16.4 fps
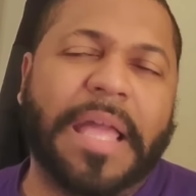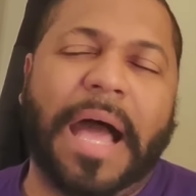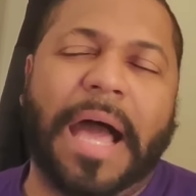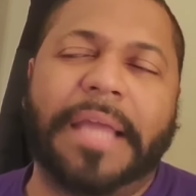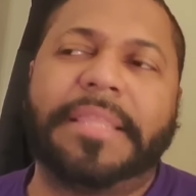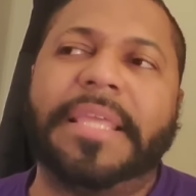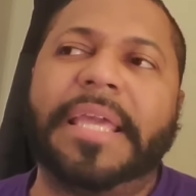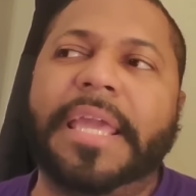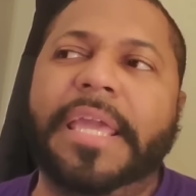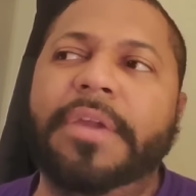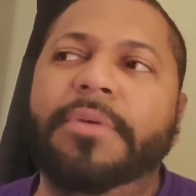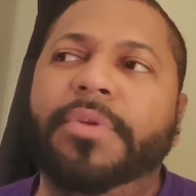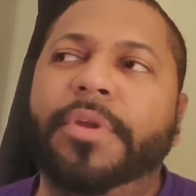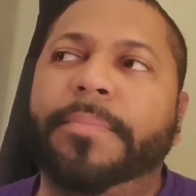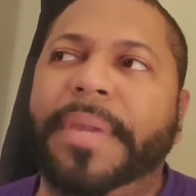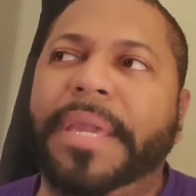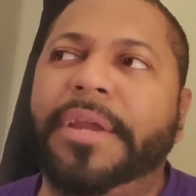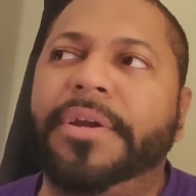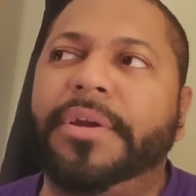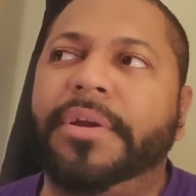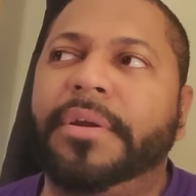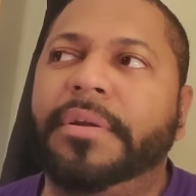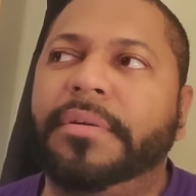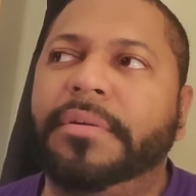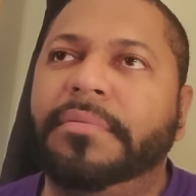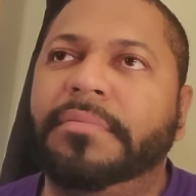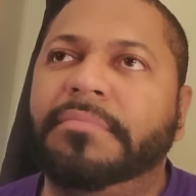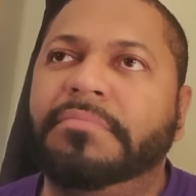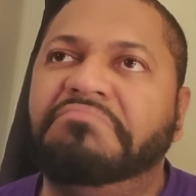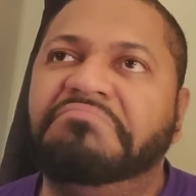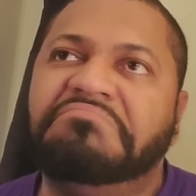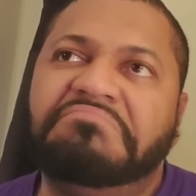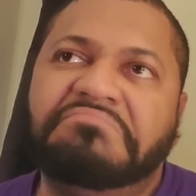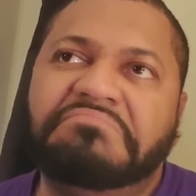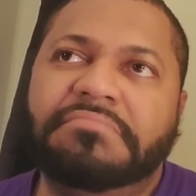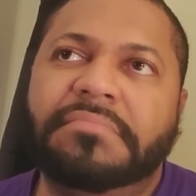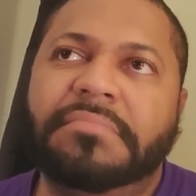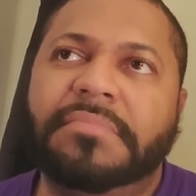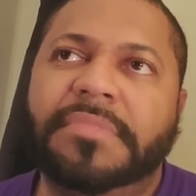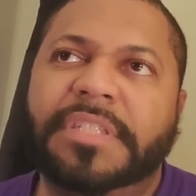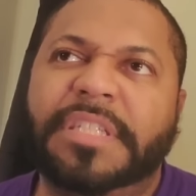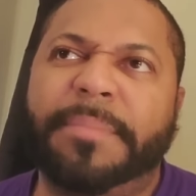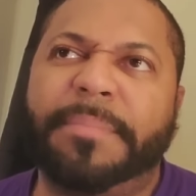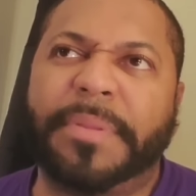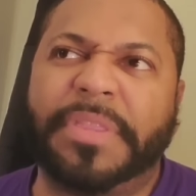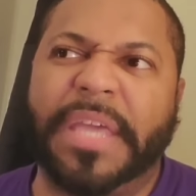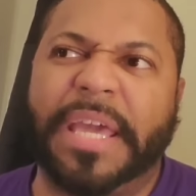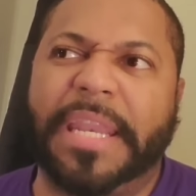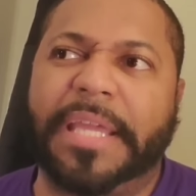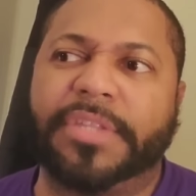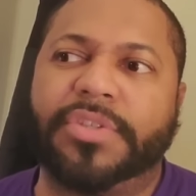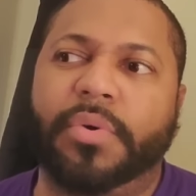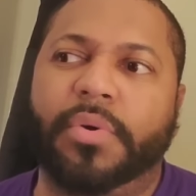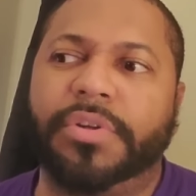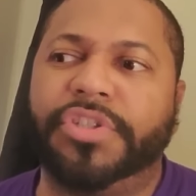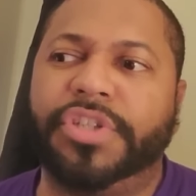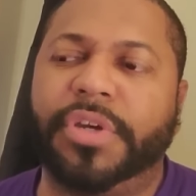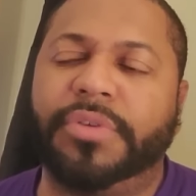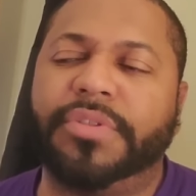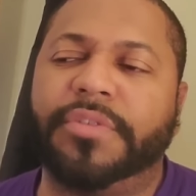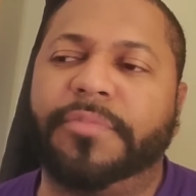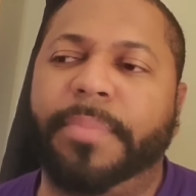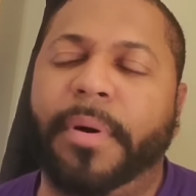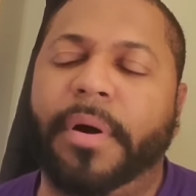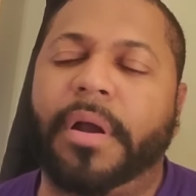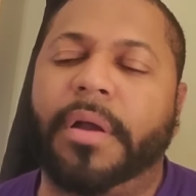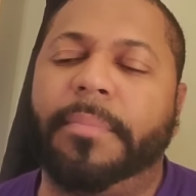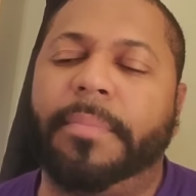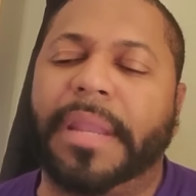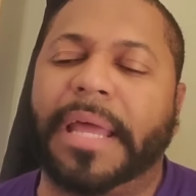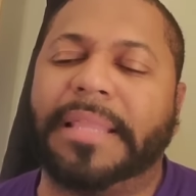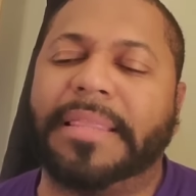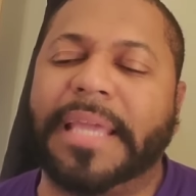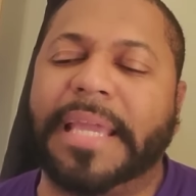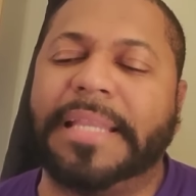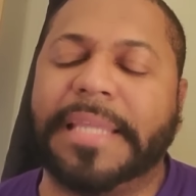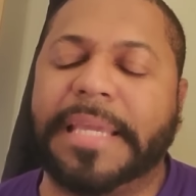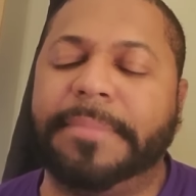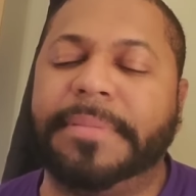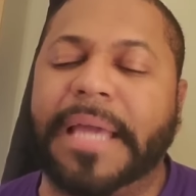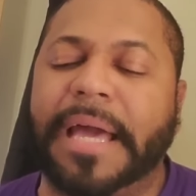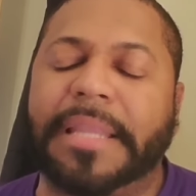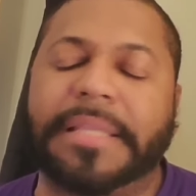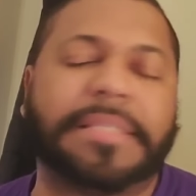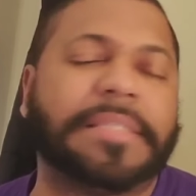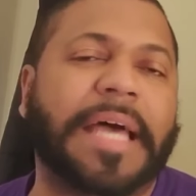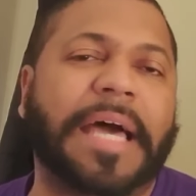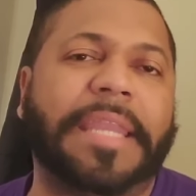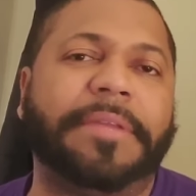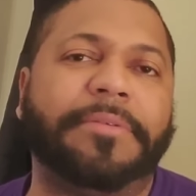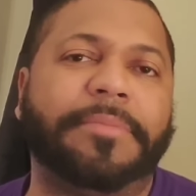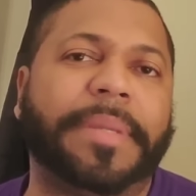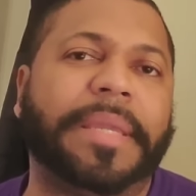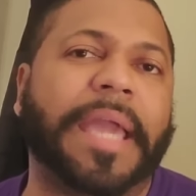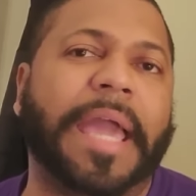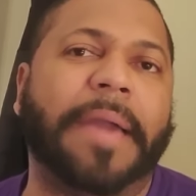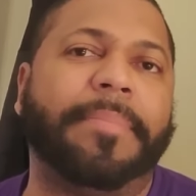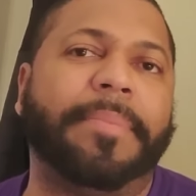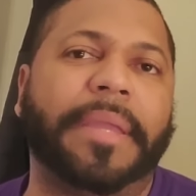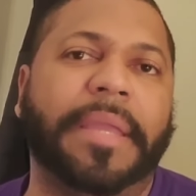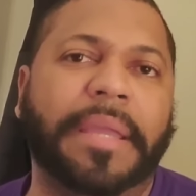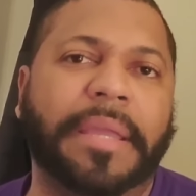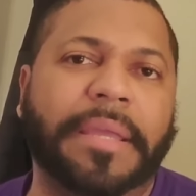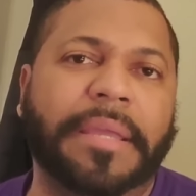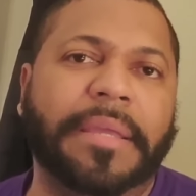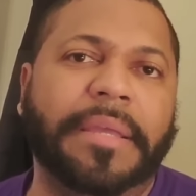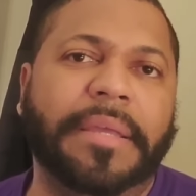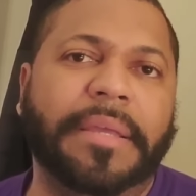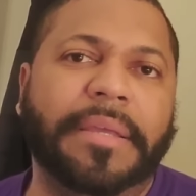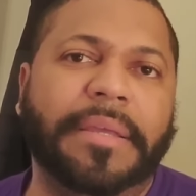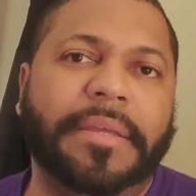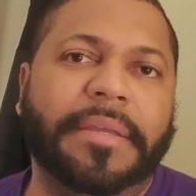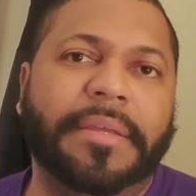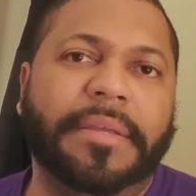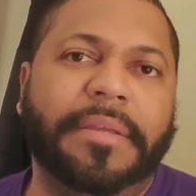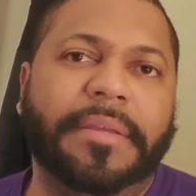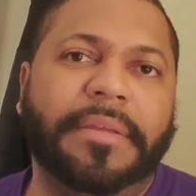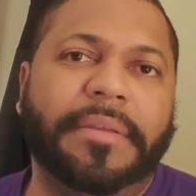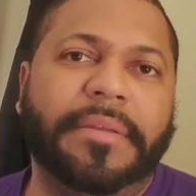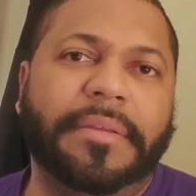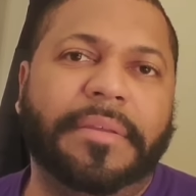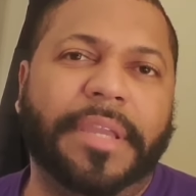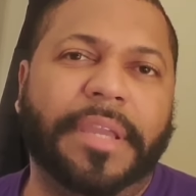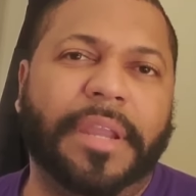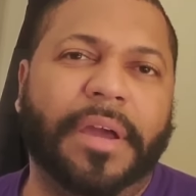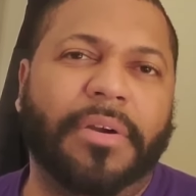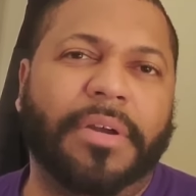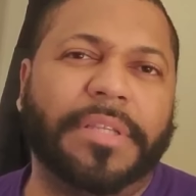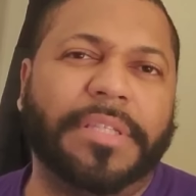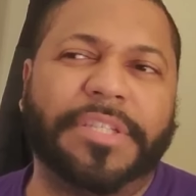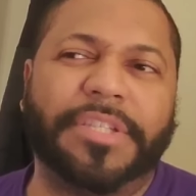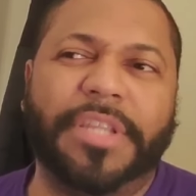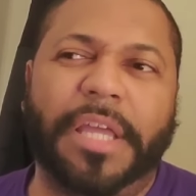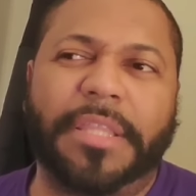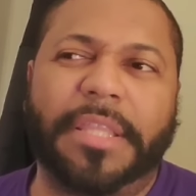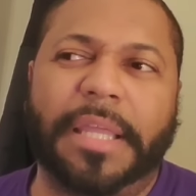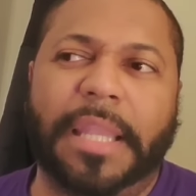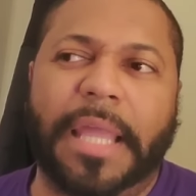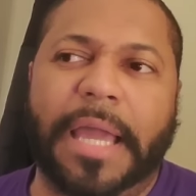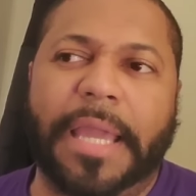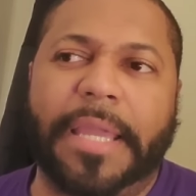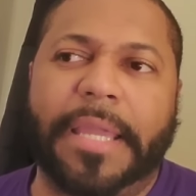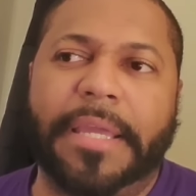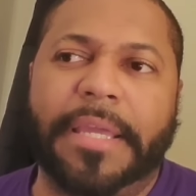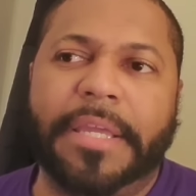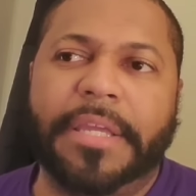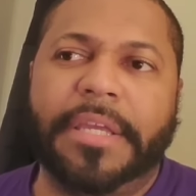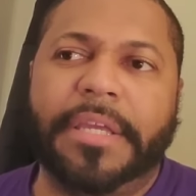I think he would appear sympathetic towards Joseph Parker, but I think deep down inside he would be happy. You know, because it's nothing like